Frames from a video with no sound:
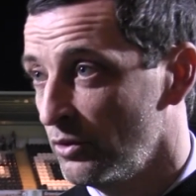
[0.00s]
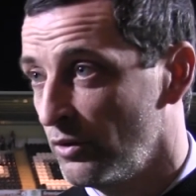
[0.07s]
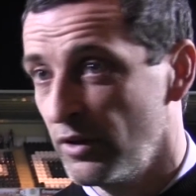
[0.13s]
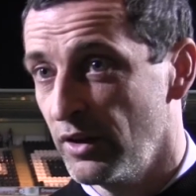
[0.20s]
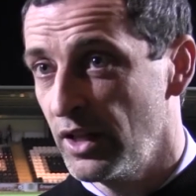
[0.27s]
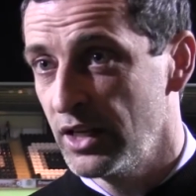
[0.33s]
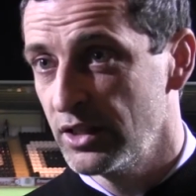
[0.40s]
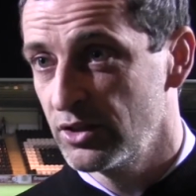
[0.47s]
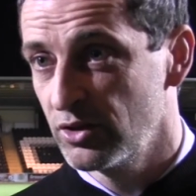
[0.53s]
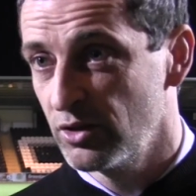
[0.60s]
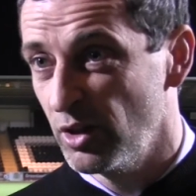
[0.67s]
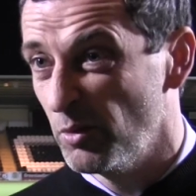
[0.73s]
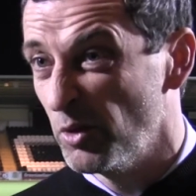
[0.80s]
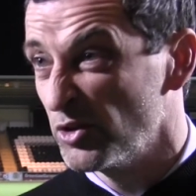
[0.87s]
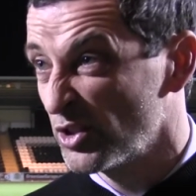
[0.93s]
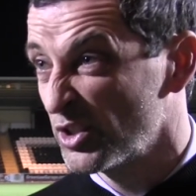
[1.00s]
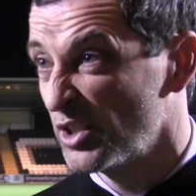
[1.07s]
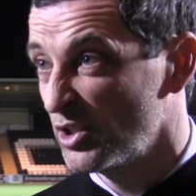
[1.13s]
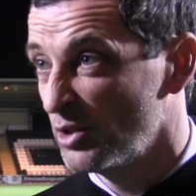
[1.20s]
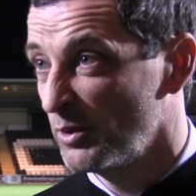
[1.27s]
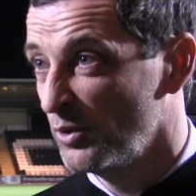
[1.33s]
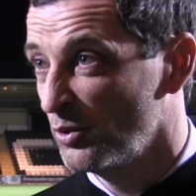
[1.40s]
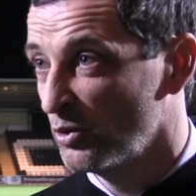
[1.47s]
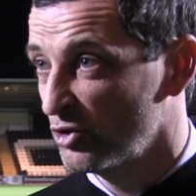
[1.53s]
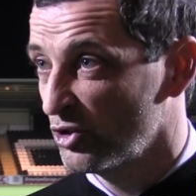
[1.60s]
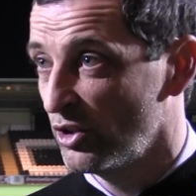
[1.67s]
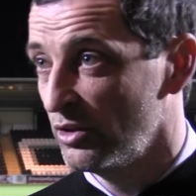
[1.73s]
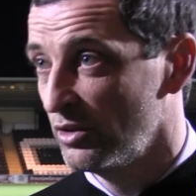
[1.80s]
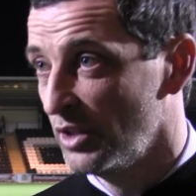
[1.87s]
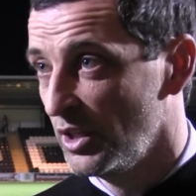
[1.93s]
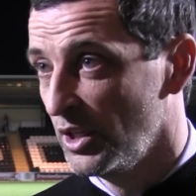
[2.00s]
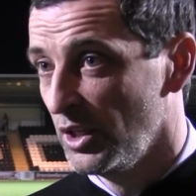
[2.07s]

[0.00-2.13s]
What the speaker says: over the last couple of months since the window shut.